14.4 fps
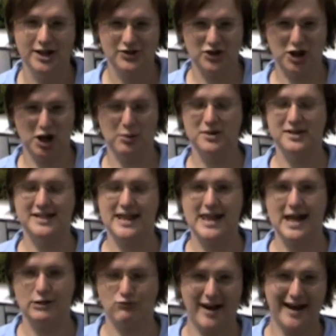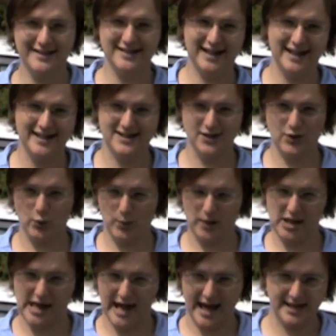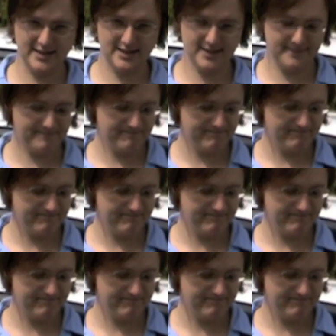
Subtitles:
to go and see their grandkids at the weekend.